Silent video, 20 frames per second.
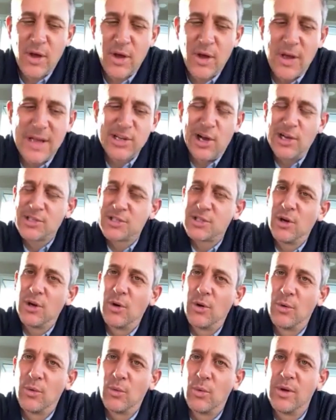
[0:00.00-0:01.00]
though? That's
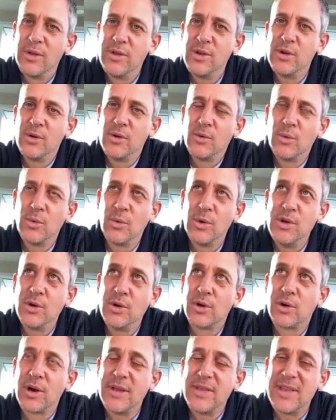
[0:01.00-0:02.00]
also wouldn't you
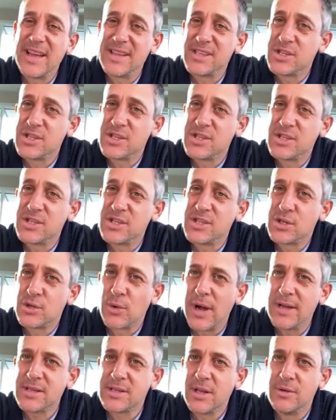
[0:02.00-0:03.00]
agree that's
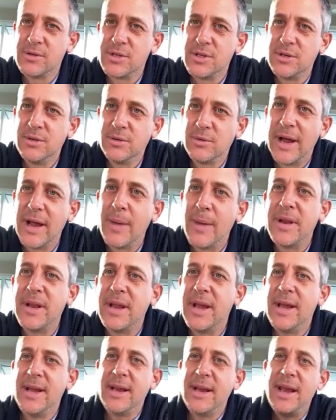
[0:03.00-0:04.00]
trust though too, right?
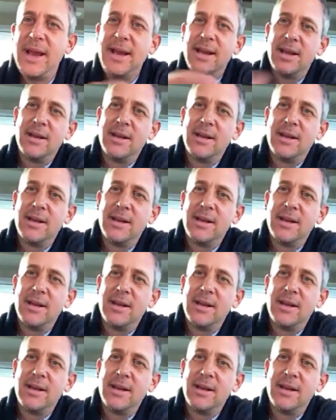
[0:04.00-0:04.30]
I mean,